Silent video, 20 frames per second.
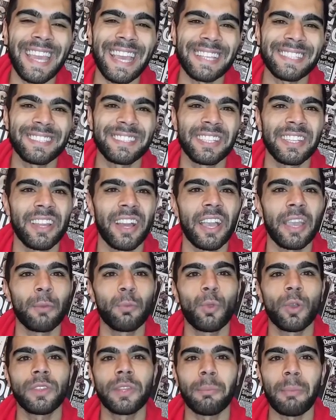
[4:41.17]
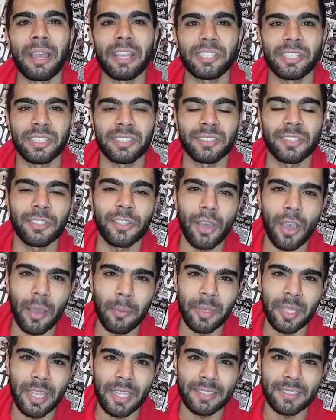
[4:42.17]
Yes, United won the Manchester
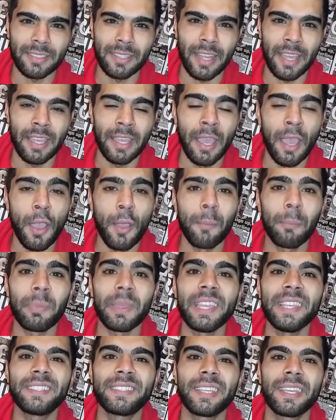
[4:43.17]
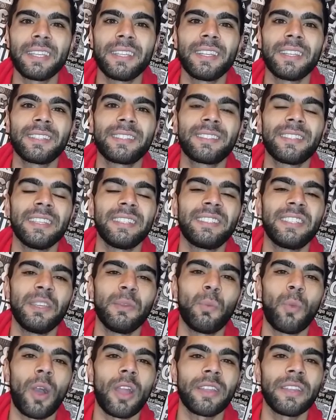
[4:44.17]
derby yesterday, beating
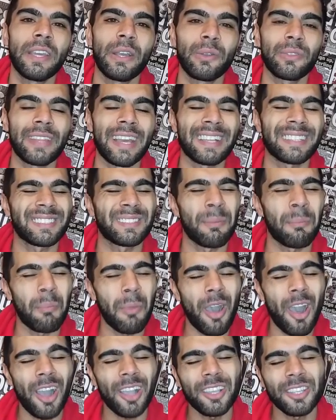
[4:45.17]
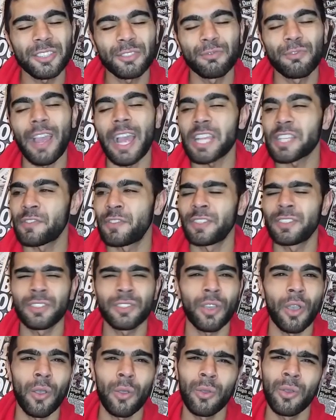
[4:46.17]
City 1-0 thanks to Marcus
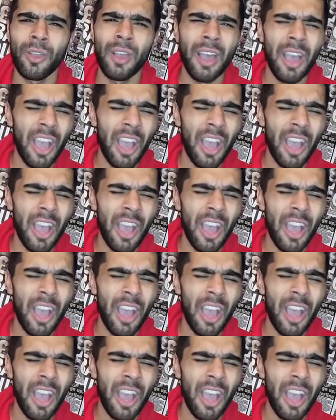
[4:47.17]
Rashford's goal.